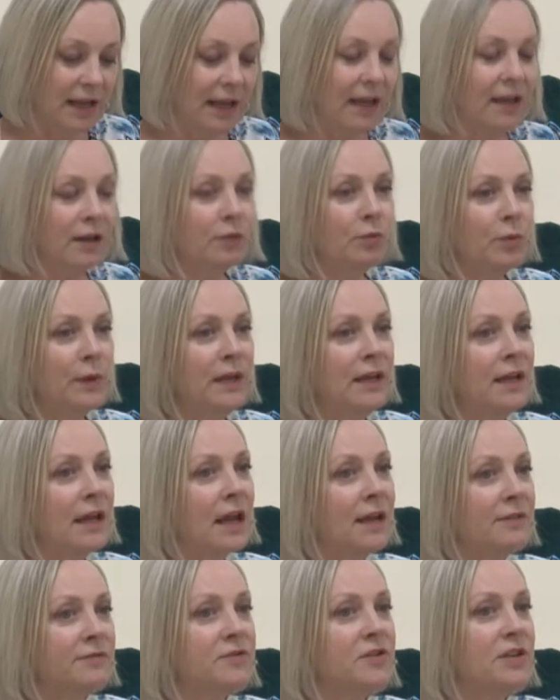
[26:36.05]
And we
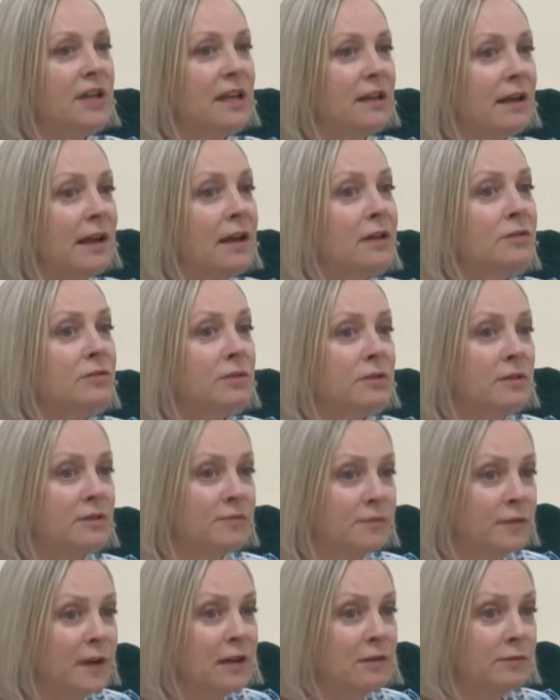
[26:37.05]
have to get out on
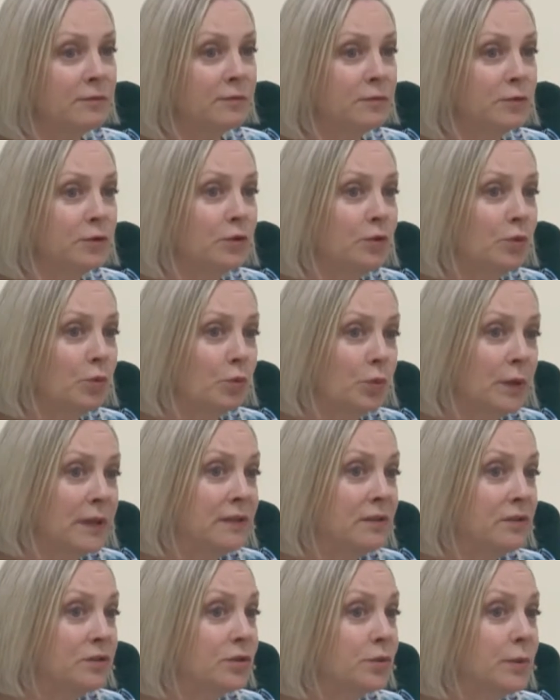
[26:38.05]
the front foot
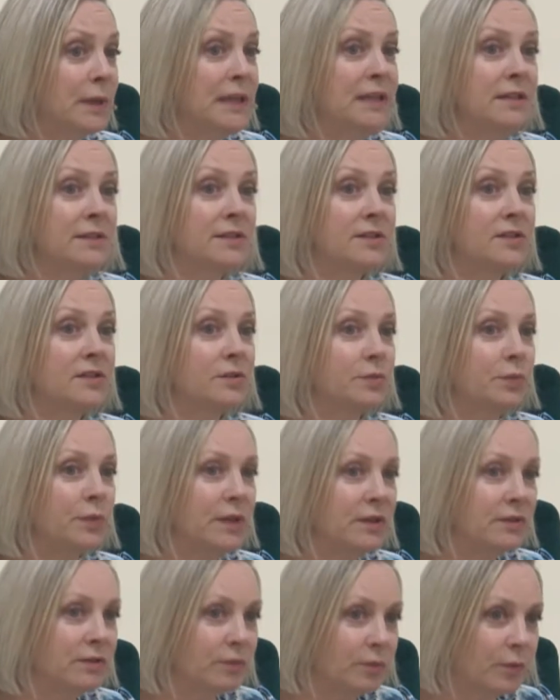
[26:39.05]
with tweets,
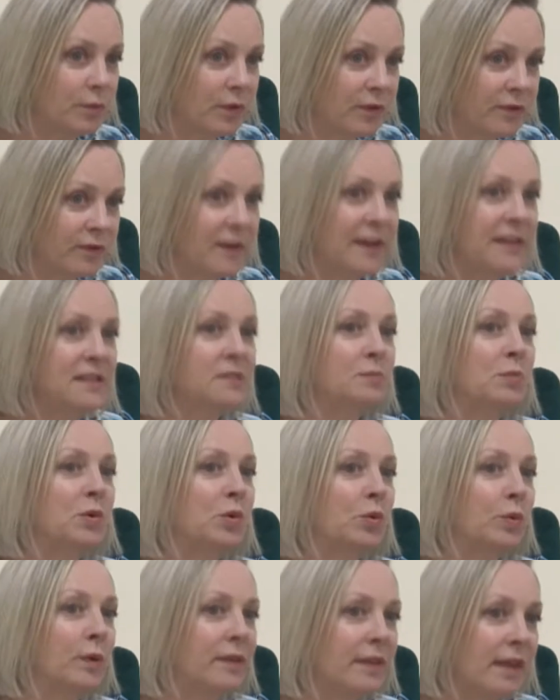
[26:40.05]
with
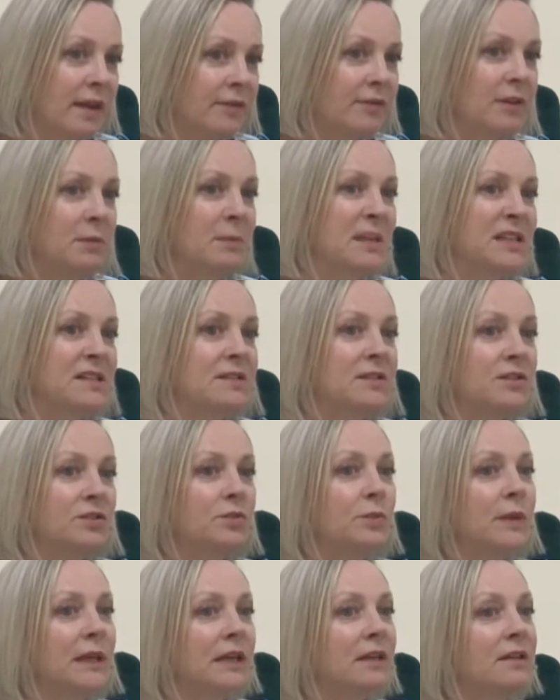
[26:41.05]
Facebook, with every
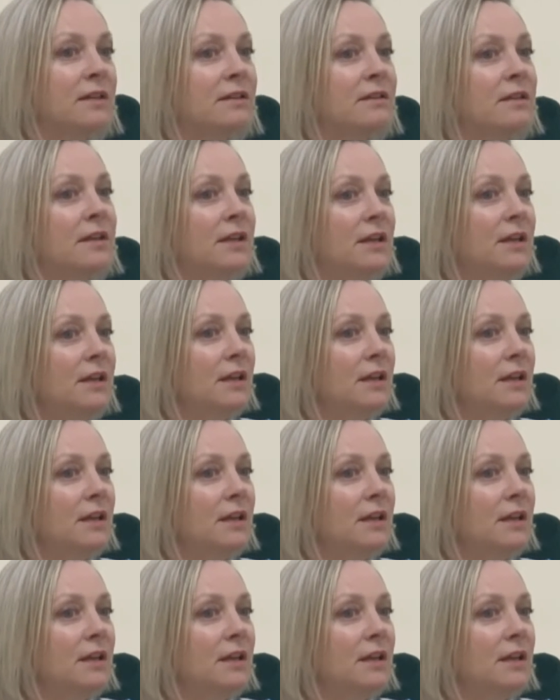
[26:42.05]
message we can